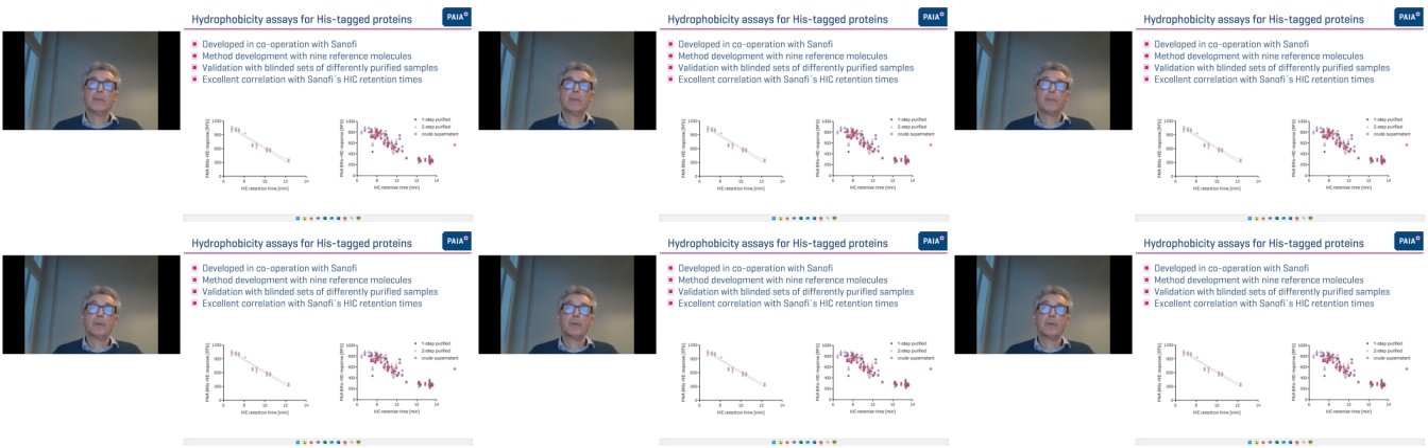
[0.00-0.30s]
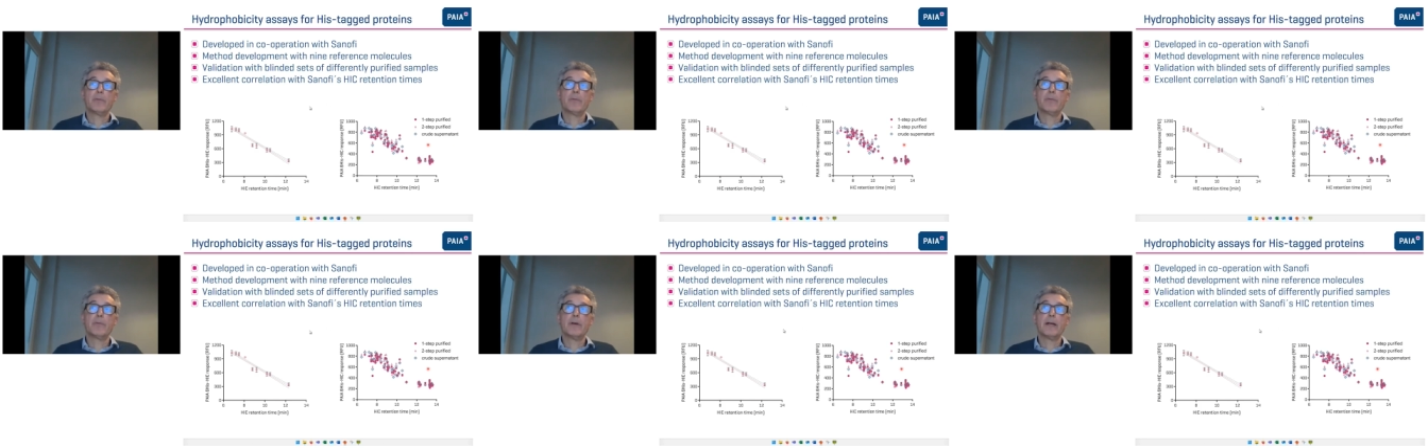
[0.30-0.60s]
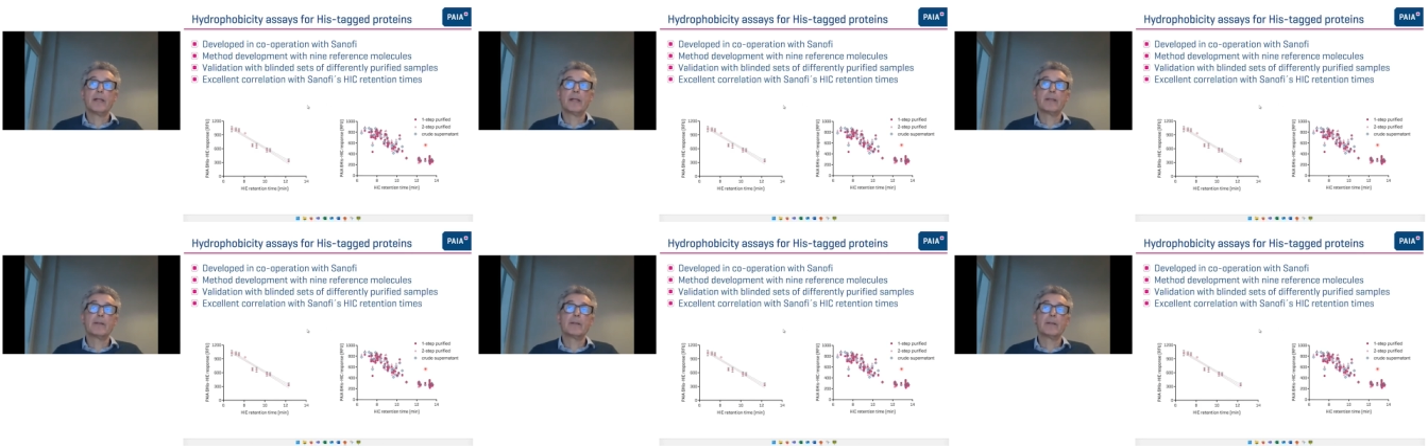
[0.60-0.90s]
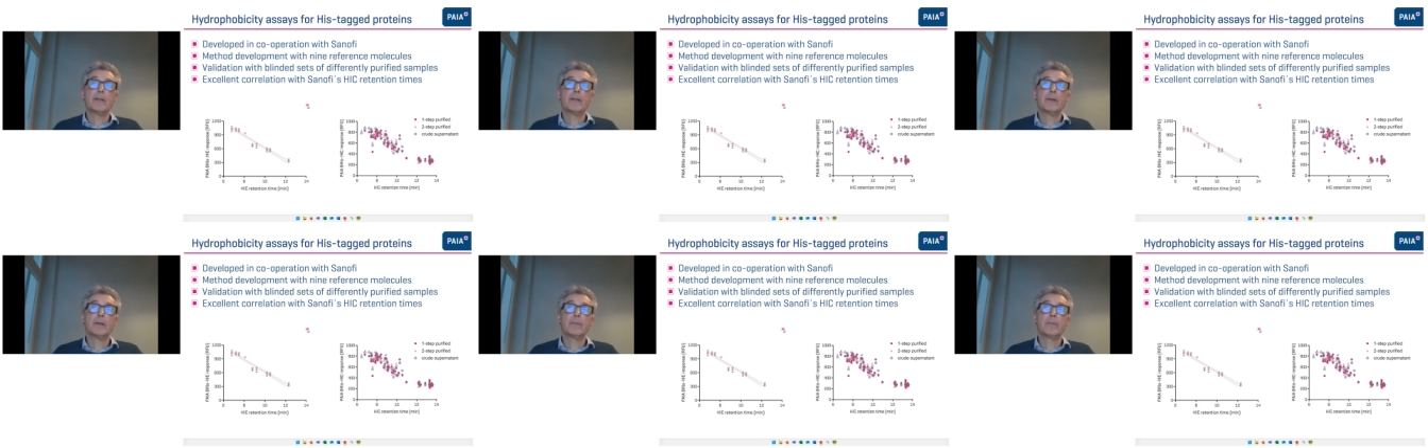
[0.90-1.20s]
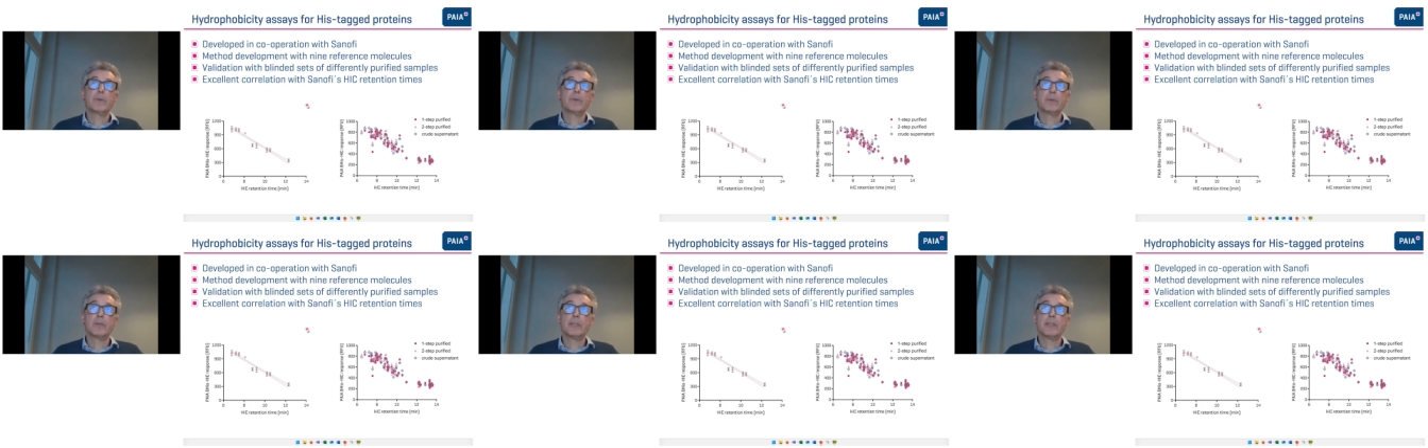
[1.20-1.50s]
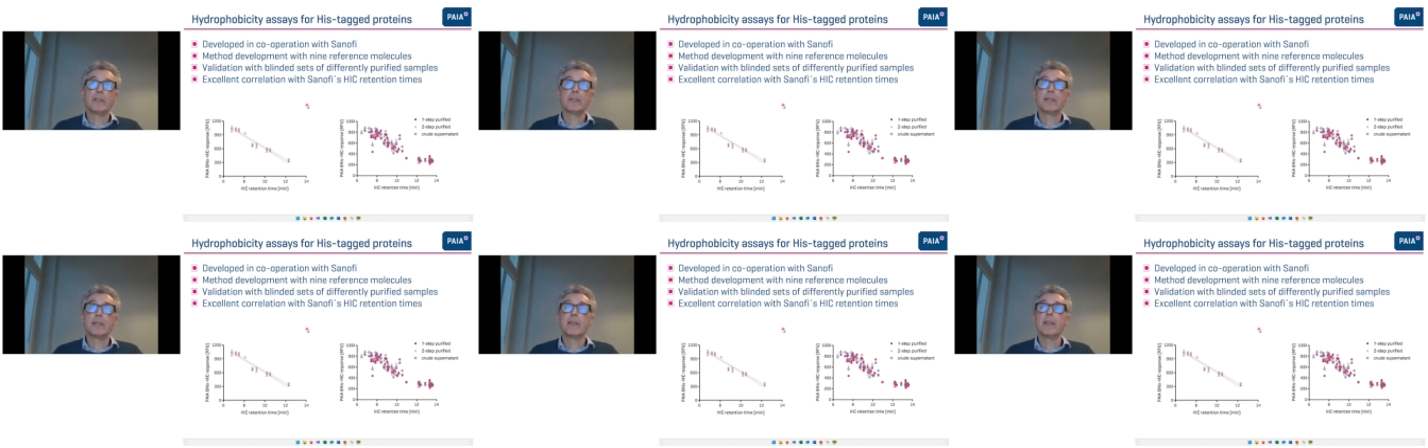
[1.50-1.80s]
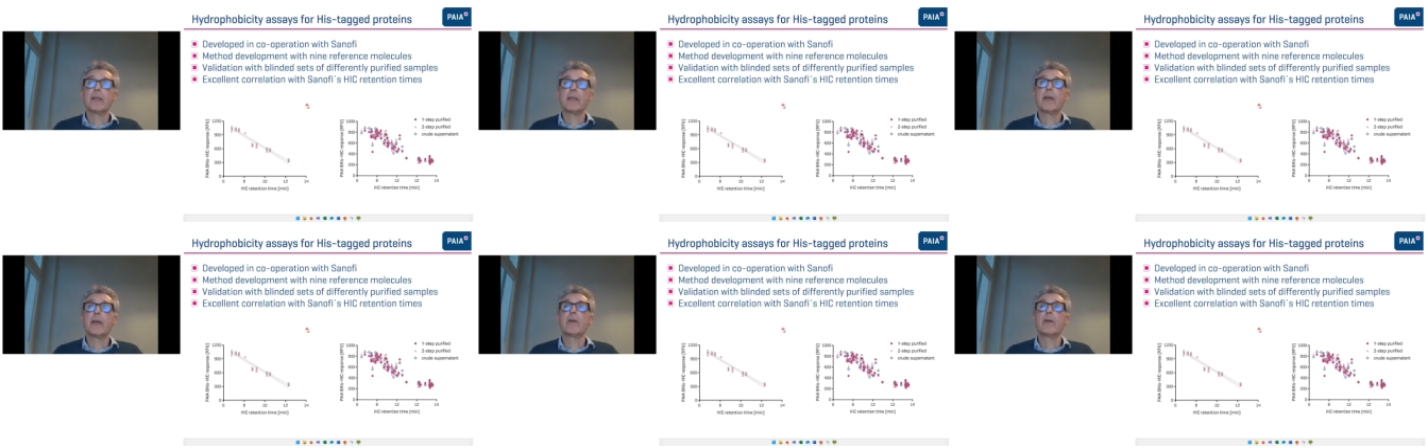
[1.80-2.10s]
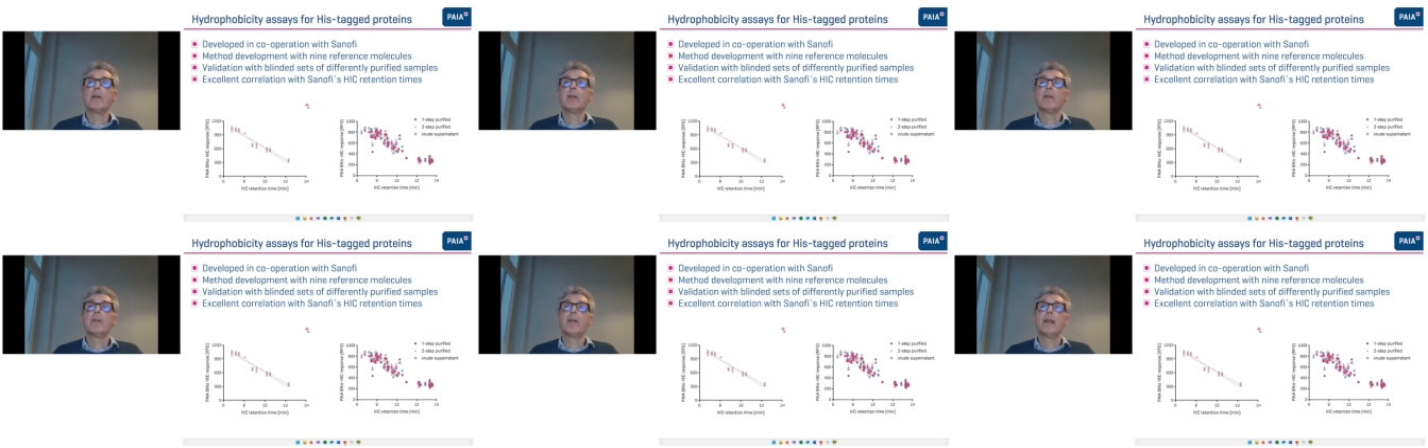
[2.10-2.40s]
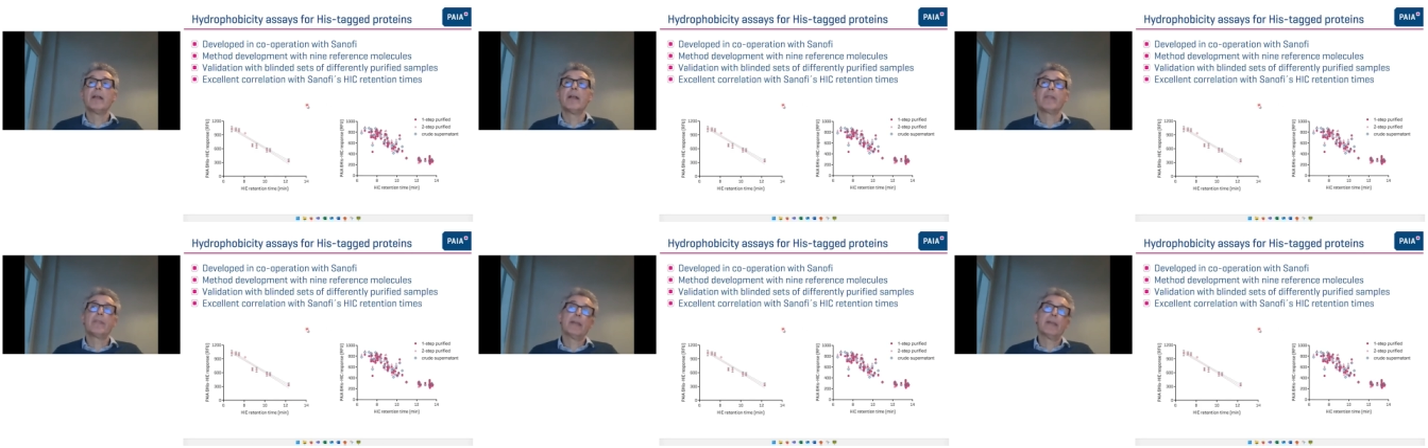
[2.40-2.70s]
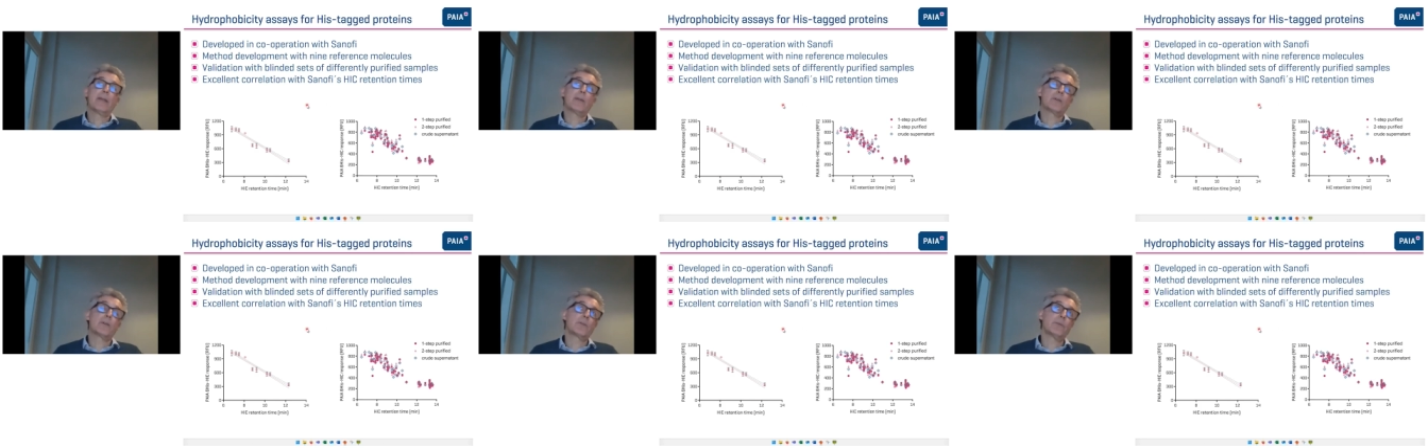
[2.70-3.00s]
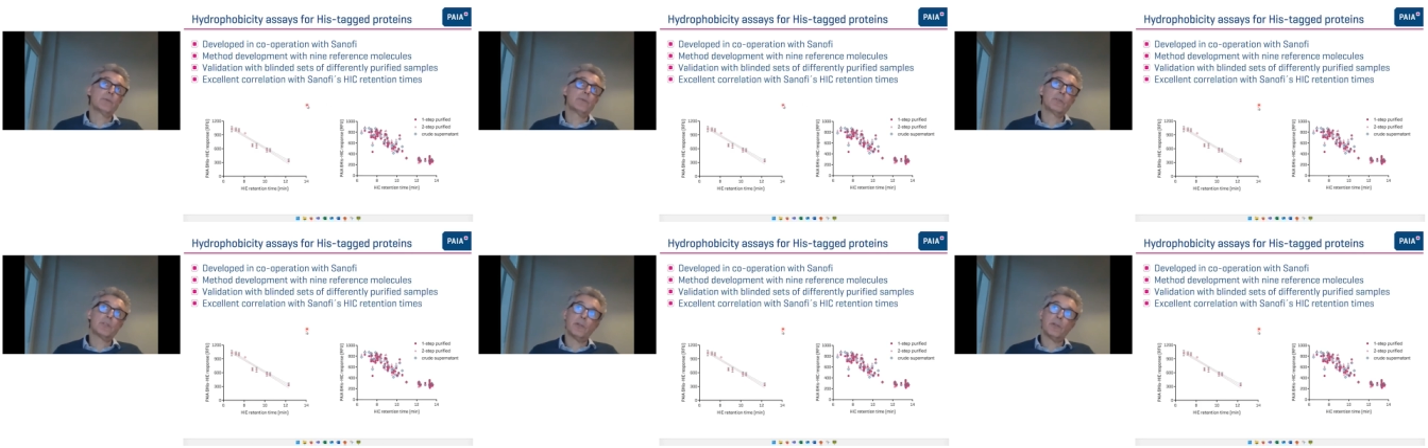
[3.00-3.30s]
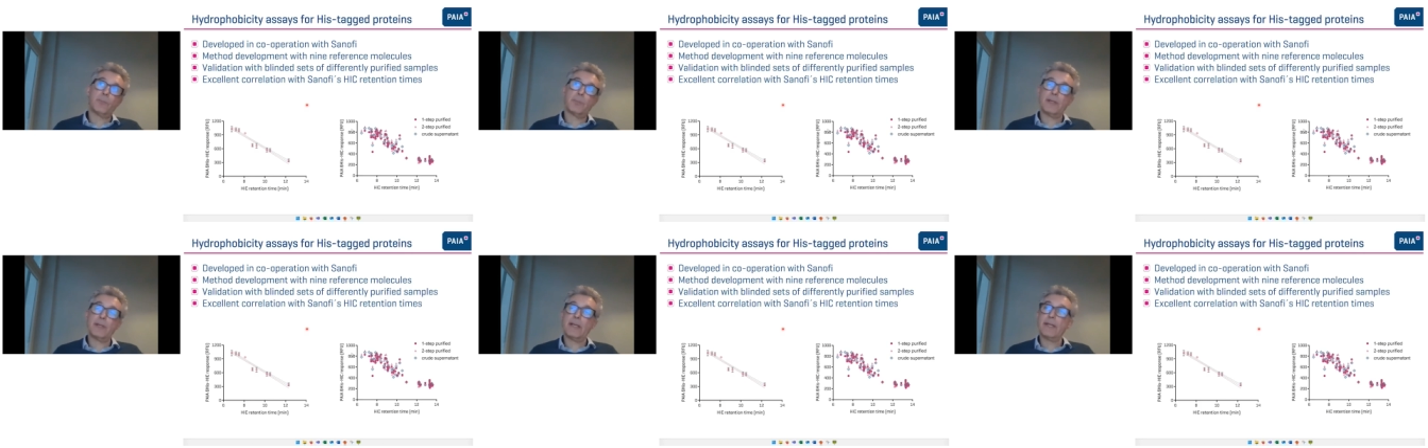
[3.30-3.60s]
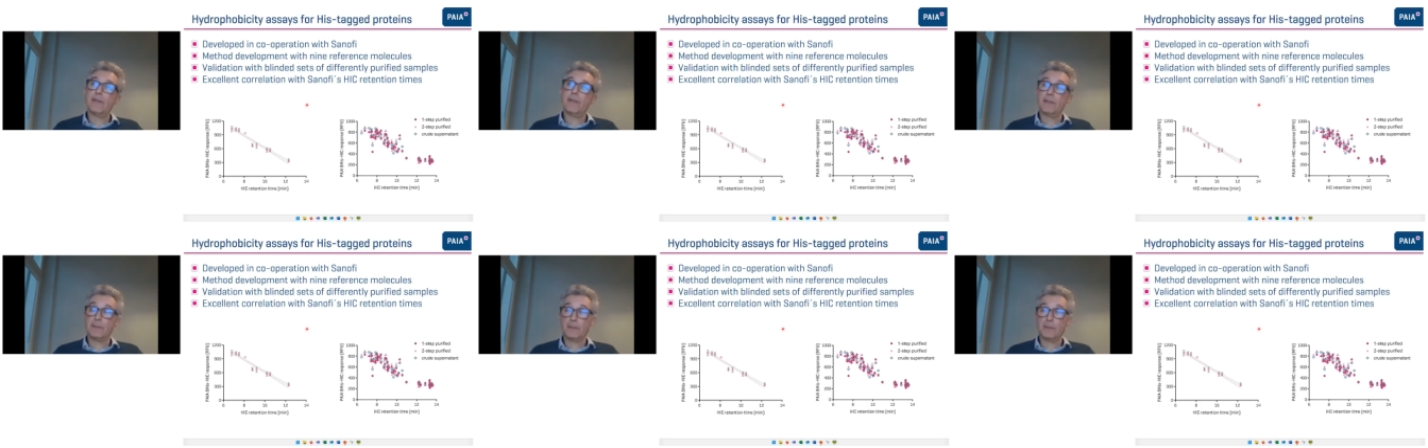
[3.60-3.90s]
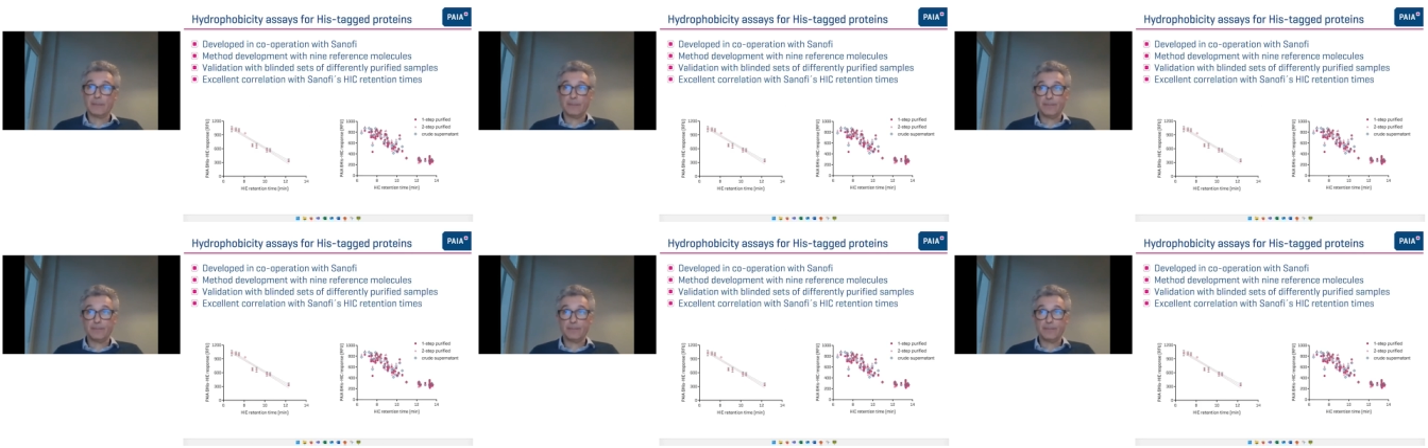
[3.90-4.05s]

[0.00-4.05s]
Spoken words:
purified proteins in there, and then crude supernatant.